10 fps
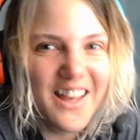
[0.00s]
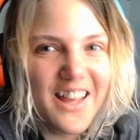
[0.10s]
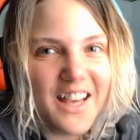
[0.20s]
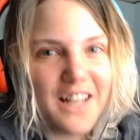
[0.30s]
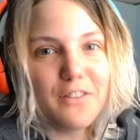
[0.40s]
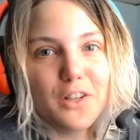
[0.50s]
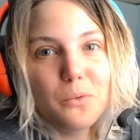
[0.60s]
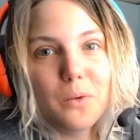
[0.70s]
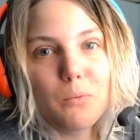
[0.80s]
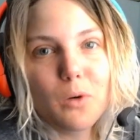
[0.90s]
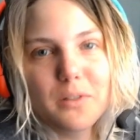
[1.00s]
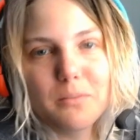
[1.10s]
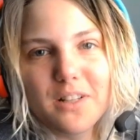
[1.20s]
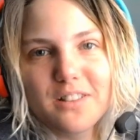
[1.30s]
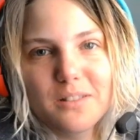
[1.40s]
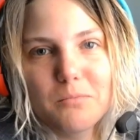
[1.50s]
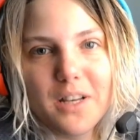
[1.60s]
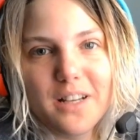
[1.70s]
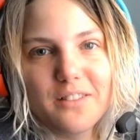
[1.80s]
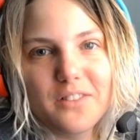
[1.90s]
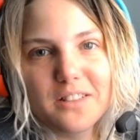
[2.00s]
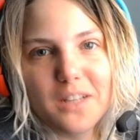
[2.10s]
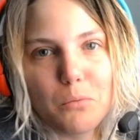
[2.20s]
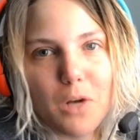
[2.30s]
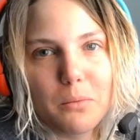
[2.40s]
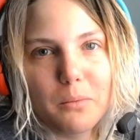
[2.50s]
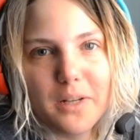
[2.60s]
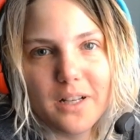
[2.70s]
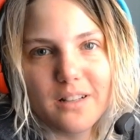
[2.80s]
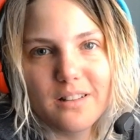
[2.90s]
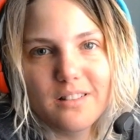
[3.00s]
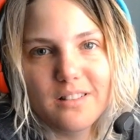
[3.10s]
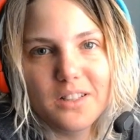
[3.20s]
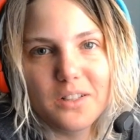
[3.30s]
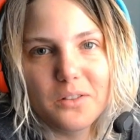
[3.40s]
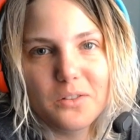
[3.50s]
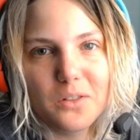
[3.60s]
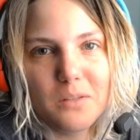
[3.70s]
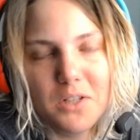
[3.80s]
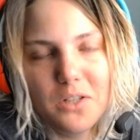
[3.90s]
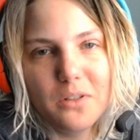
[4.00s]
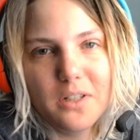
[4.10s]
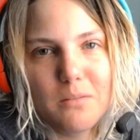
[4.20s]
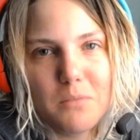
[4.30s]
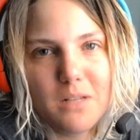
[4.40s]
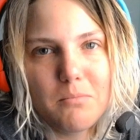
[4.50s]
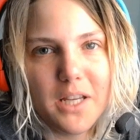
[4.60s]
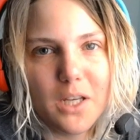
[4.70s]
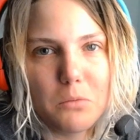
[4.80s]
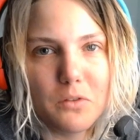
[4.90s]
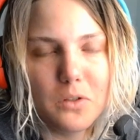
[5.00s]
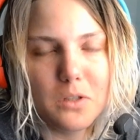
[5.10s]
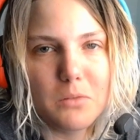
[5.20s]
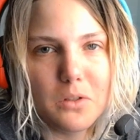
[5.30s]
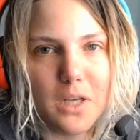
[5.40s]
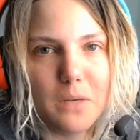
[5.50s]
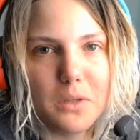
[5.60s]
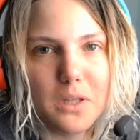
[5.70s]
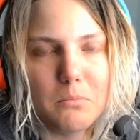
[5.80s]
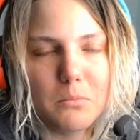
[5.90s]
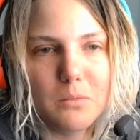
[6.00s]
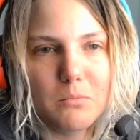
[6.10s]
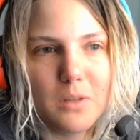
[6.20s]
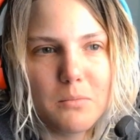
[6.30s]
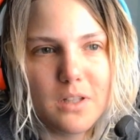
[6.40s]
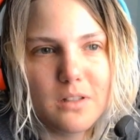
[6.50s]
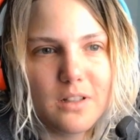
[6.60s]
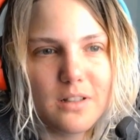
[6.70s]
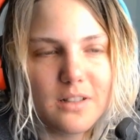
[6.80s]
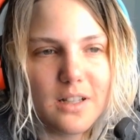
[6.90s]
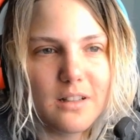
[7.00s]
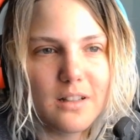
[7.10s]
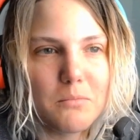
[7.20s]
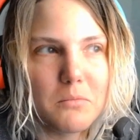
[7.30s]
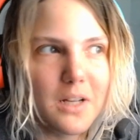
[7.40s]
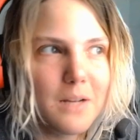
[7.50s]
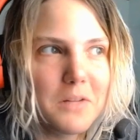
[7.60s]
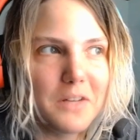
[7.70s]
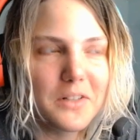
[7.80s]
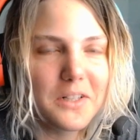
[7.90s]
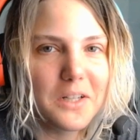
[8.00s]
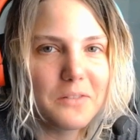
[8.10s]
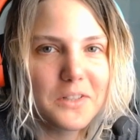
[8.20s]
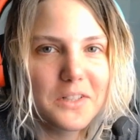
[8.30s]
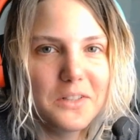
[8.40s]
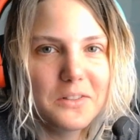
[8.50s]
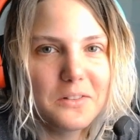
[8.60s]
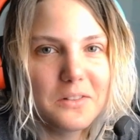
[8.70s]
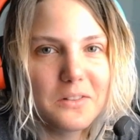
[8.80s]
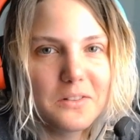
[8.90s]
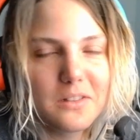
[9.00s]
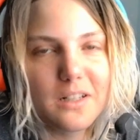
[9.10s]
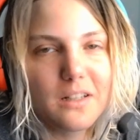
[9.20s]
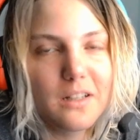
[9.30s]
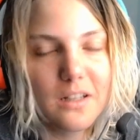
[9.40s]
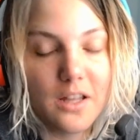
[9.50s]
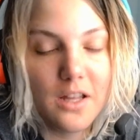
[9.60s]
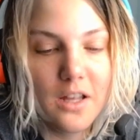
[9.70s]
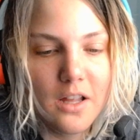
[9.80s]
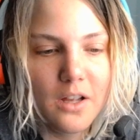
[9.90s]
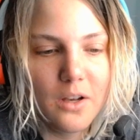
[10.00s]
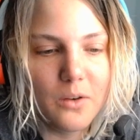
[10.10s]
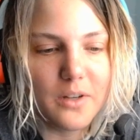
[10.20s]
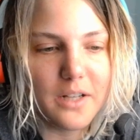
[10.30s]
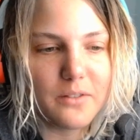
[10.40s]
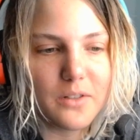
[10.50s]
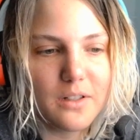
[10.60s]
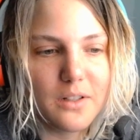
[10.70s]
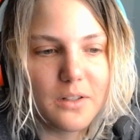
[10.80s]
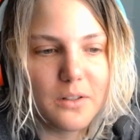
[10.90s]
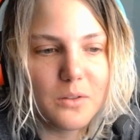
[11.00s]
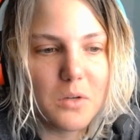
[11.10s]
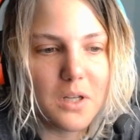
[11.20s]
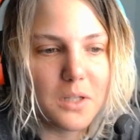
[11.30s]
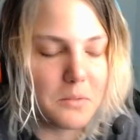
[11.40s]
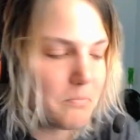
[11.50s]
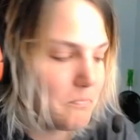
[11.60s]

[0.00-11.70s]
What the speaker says: And if I do want more responses, I gotta fix that problem, and I gotta, you know. So, I mean, it might help if you communicate with them, but, I mean, it's kind of, I'm not very confrontational, so I just kind of like, whatever, you know.